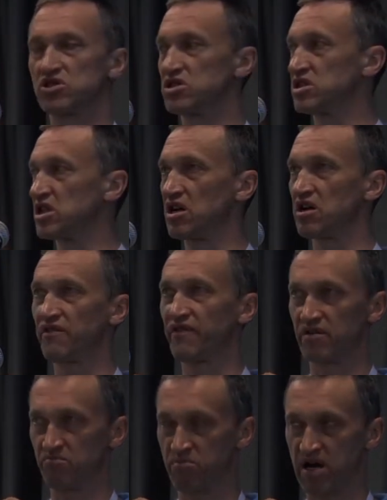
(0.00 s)
tear the
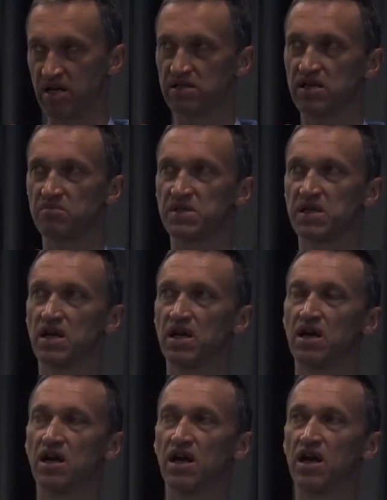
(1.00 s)
biceps
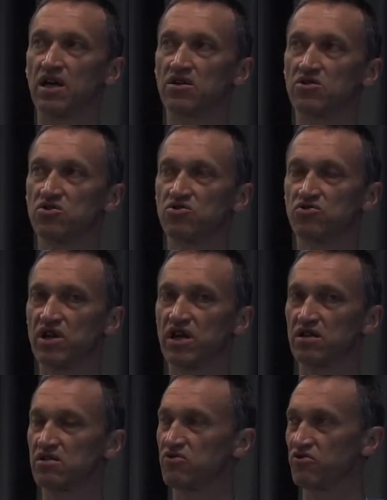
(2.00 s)
and to
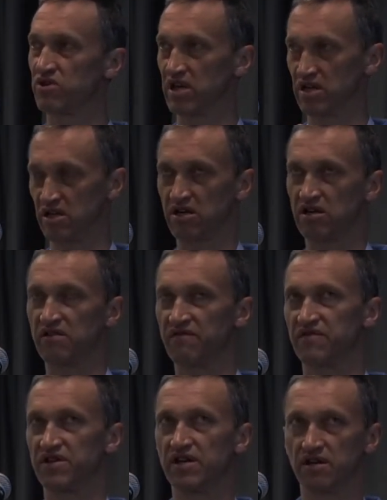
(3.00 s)
get rotator cuff
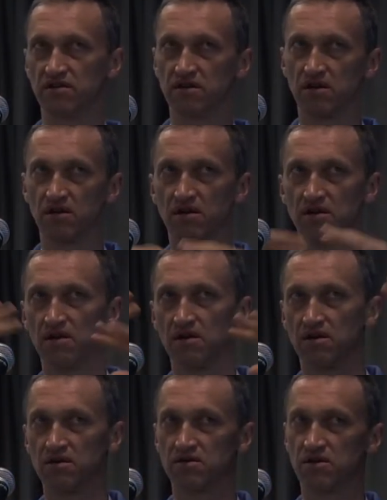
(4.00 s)
tear.
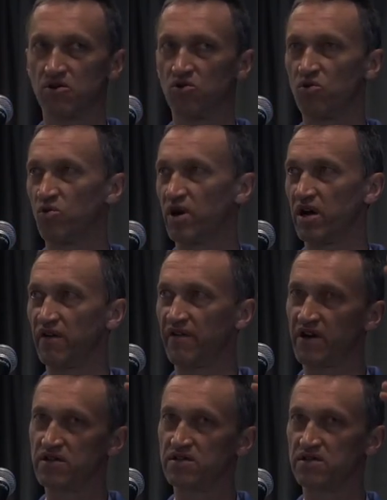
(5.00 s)
So where there
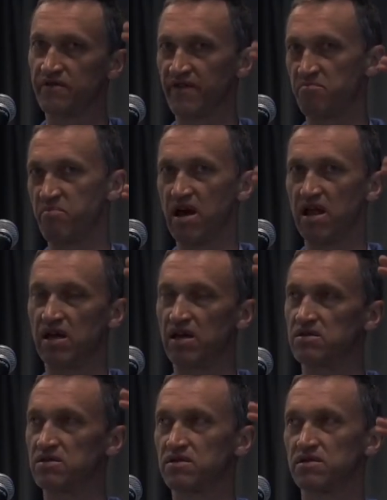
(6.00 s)
is the
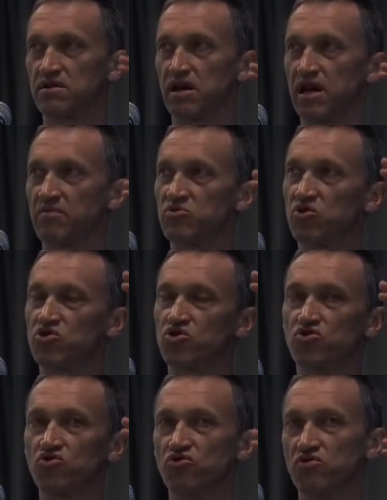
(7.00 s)
balance, I'm not
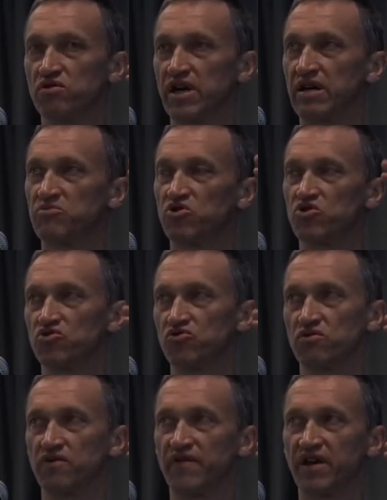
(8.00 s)
sure. I'm not sure.
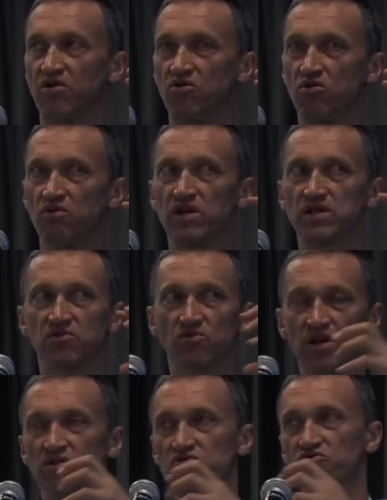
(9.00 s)
They always
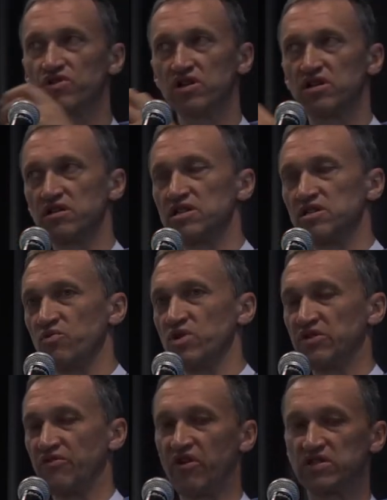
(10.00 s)
want to increase with
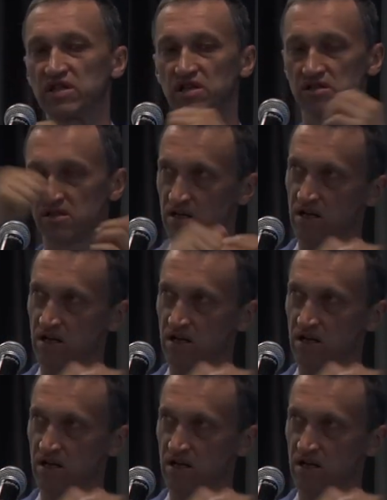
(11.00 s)
results.